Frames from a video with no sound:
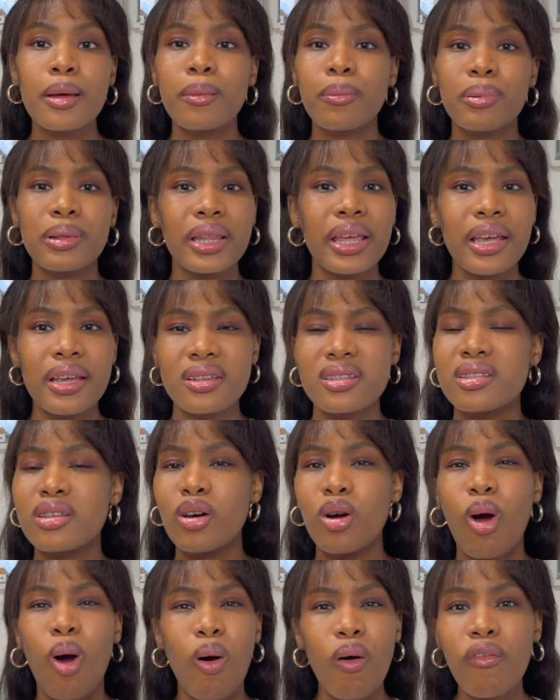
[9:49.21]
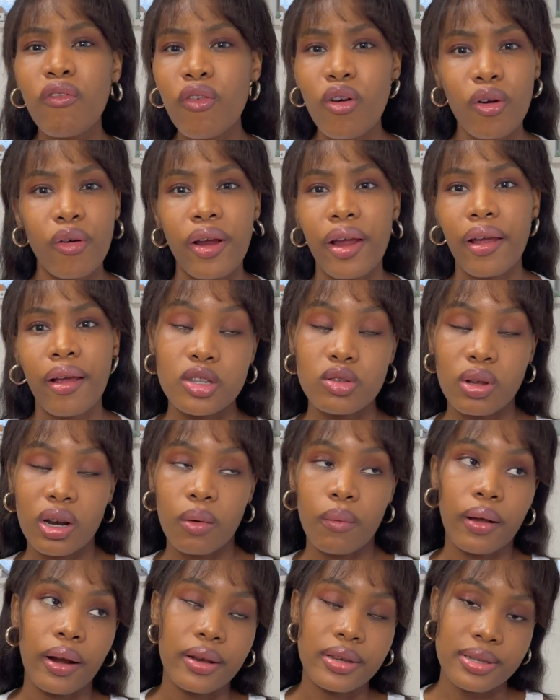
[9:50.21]
please go for it. That's all I
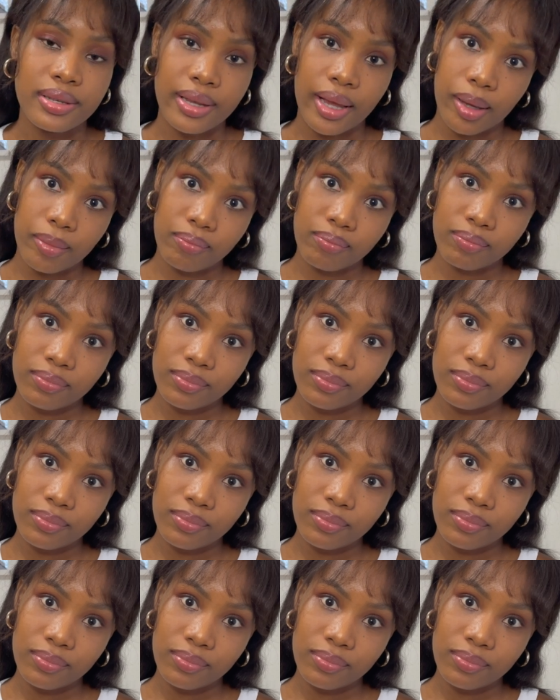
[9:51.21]
wanted to say.